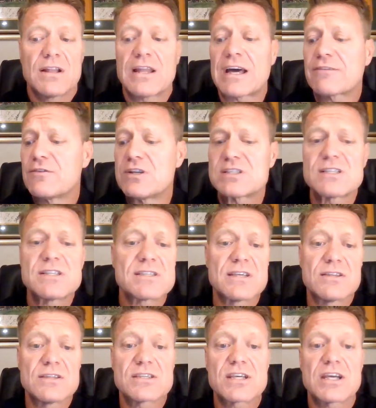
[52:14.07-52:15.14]
Like, for instance,
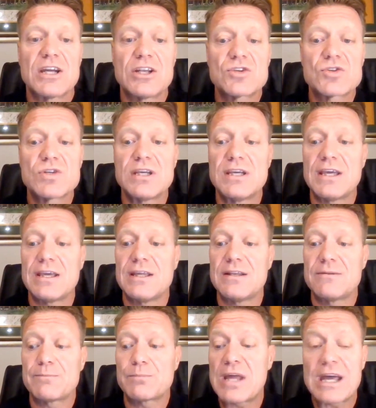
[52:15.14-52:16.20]
in this country,
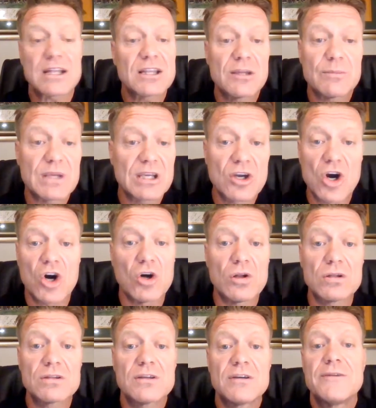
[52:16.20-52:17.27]
in platinum, in
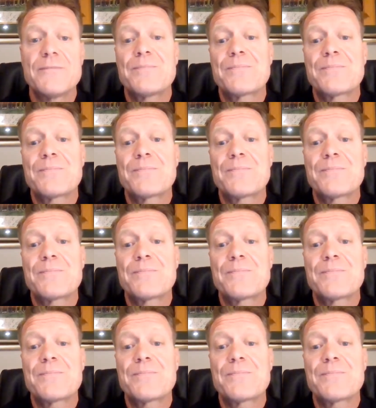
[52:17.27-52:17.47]
gold,